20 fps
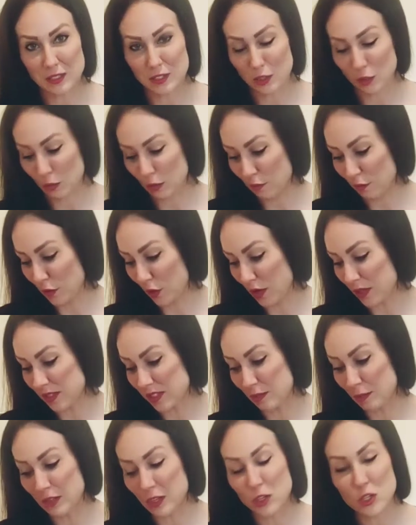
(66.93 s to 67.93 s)
So we've got
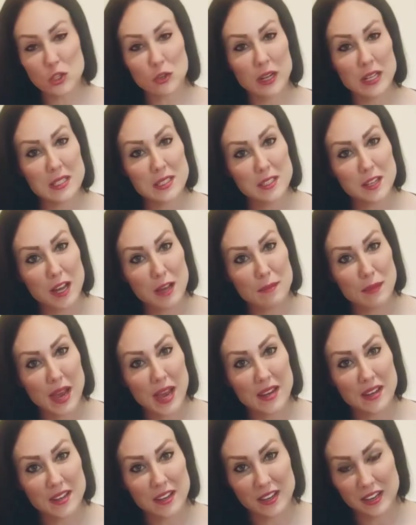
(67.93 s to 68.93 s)
some of the treats that I
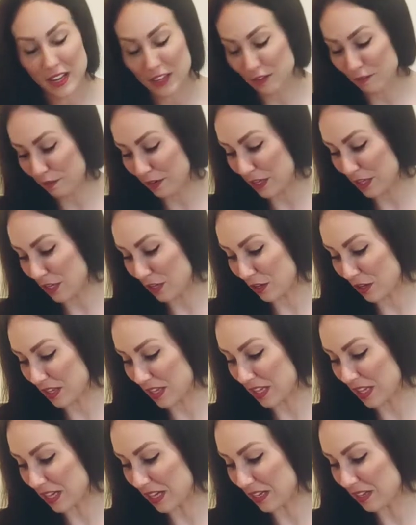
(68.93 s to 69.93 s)
made in another video
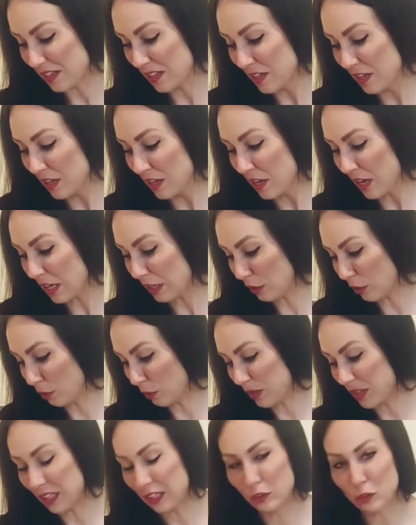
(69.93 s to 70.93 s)
here, along
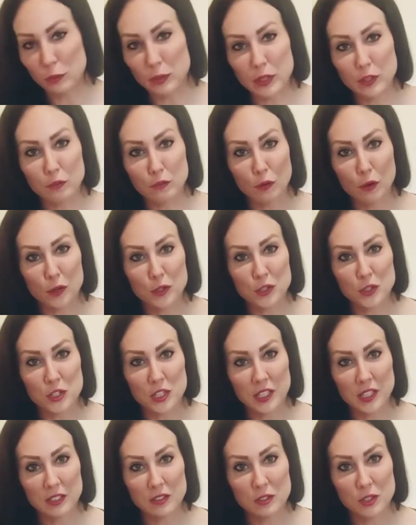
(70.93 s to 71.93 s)
with a little bit of roast
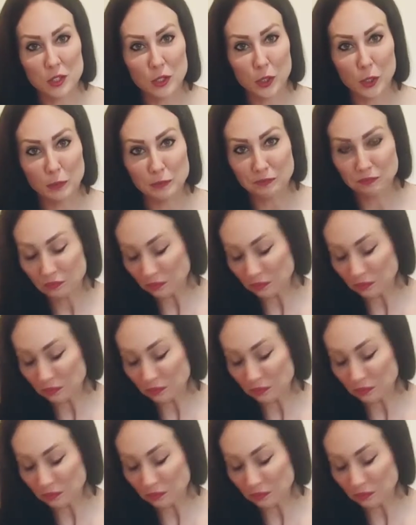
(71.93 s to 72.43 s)
chicken too.